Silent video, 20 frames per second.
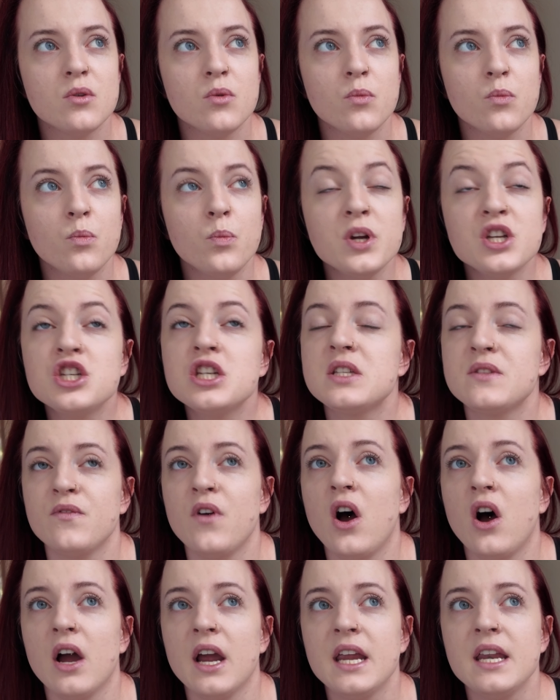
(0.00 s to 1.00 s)
which is
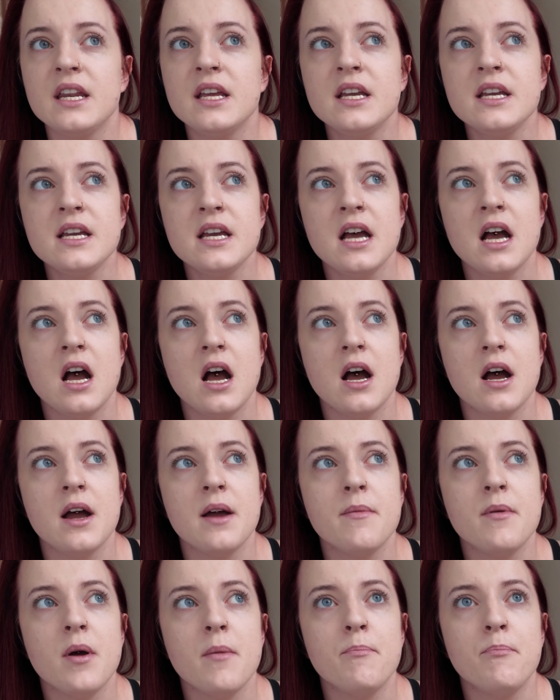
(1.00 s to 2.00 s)
fine.
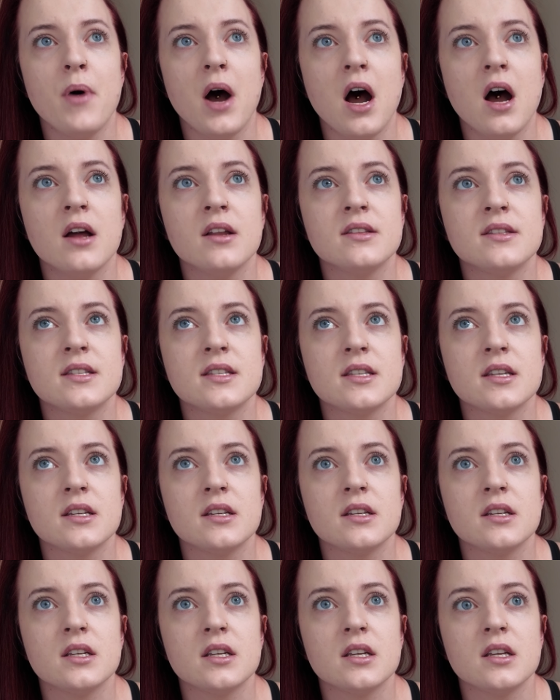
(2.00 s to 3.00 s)
But
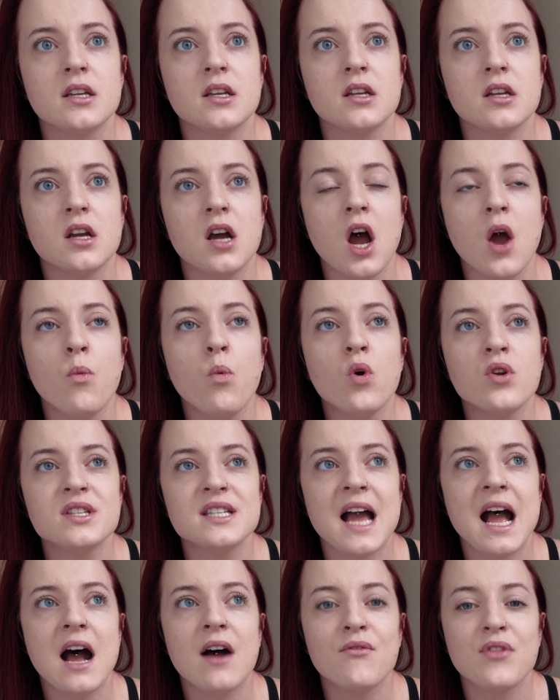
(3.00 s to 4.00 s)
I want
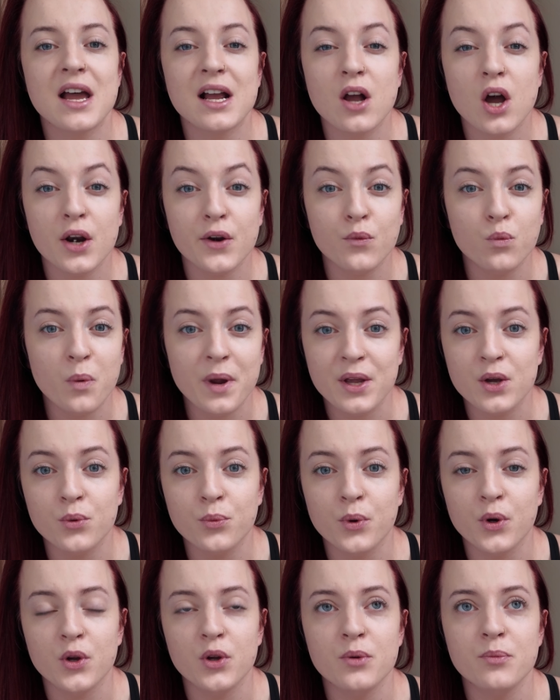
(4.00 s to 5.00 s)
to have that kind of wiggle
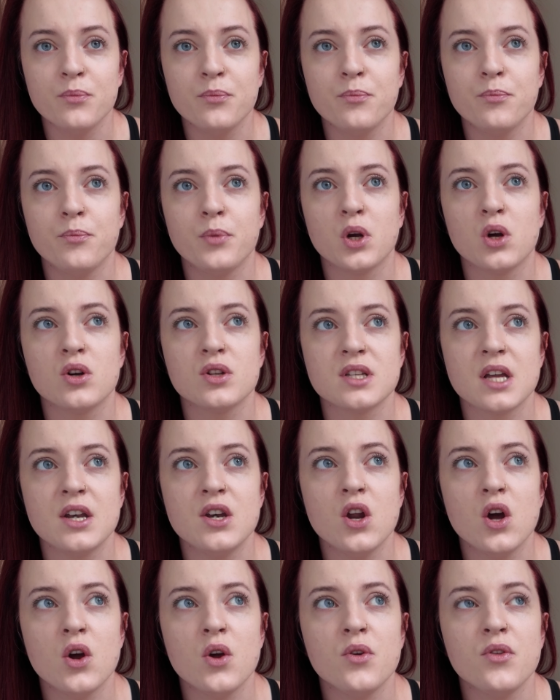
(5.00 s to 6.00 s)
room because I
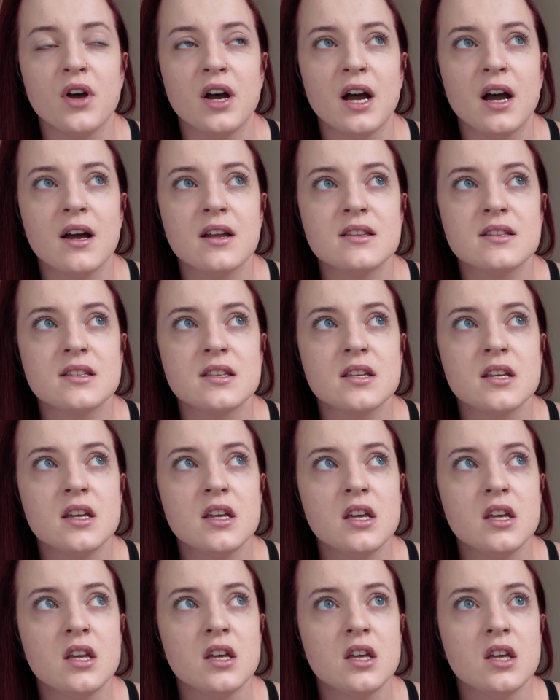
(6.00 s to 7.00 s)
know that
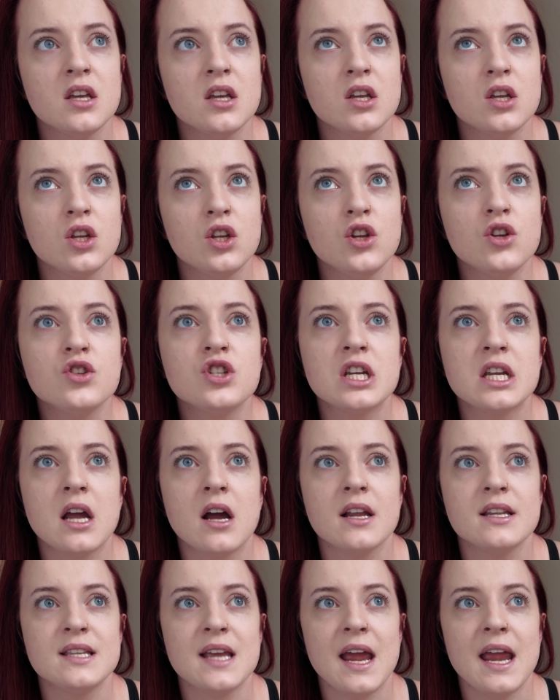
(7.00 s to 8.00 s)
usually
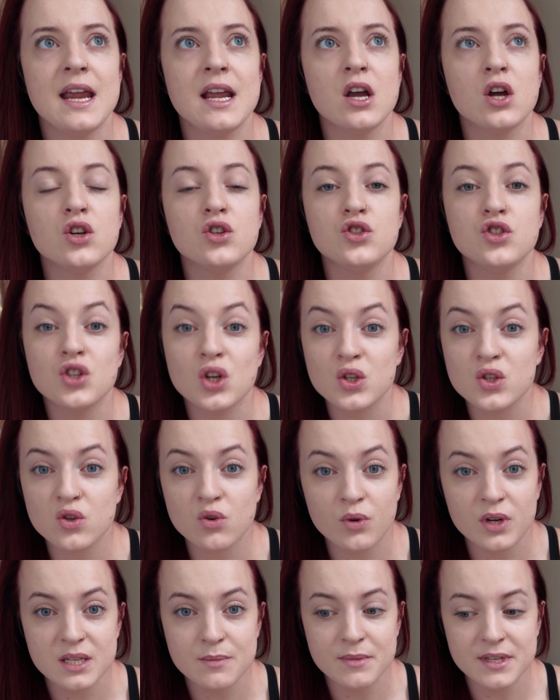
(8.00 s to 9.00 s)
I take just
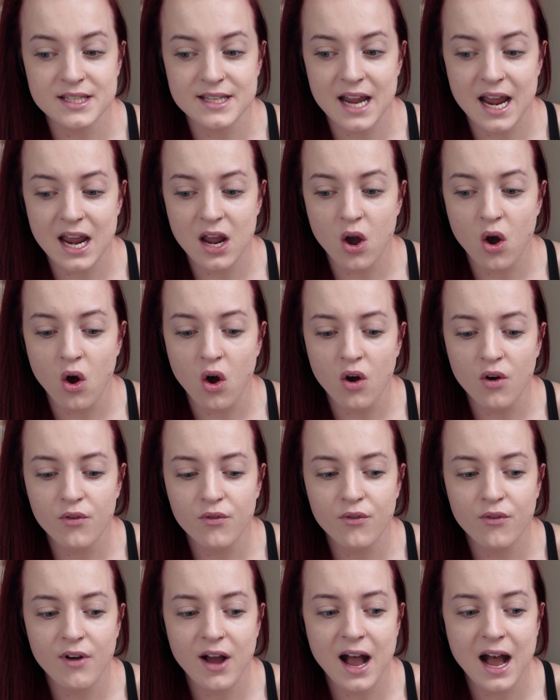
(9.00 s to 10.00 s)
Christmas Day
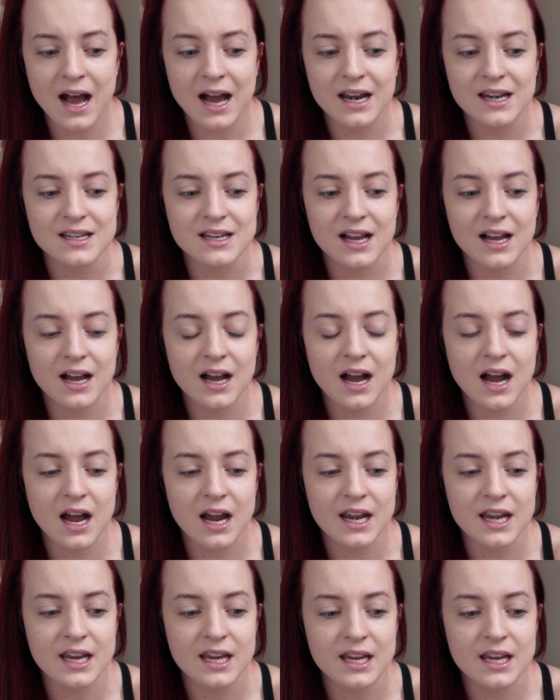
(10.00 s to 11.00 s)
off, and
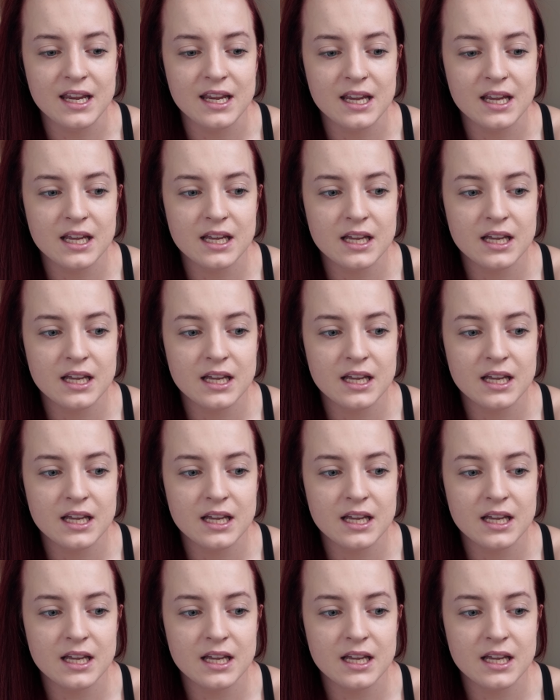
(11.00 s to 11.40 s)
I